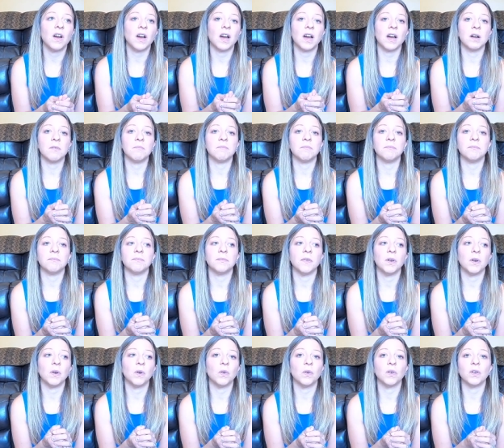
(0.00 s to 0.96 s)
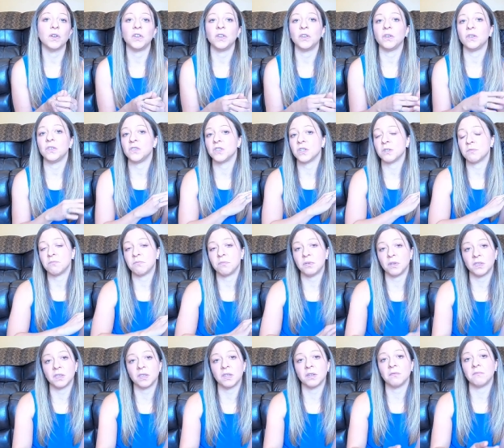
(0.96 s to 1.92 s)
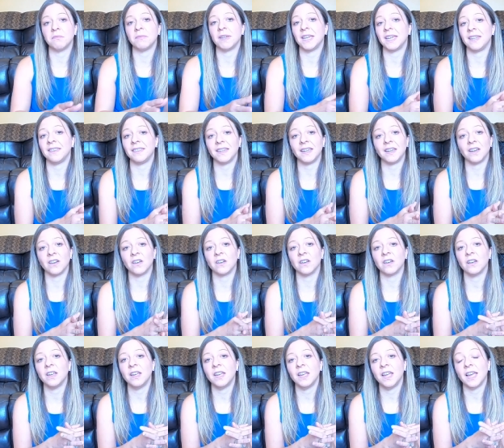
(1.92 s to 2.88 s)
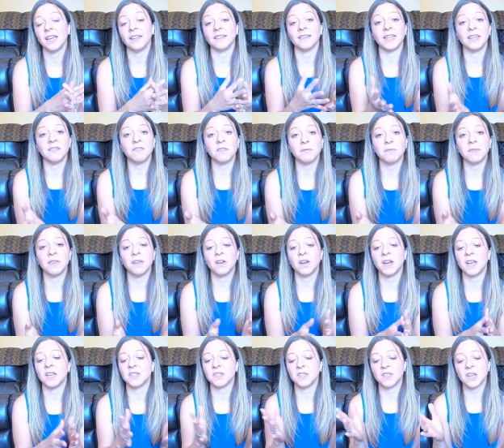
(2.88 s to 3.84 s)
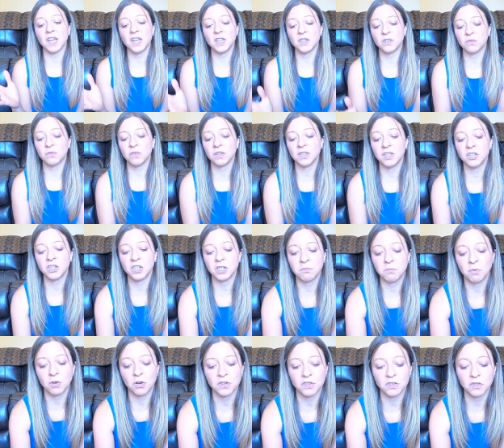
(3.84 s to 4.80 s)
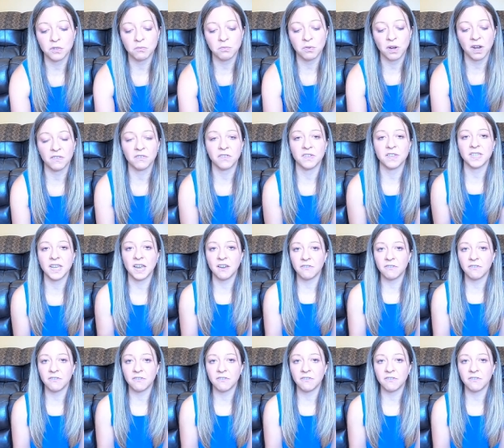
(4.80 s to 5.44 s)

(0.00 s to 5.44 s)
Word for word: um, or you can just put them in there and leave them there. It's, it's really just personal preference.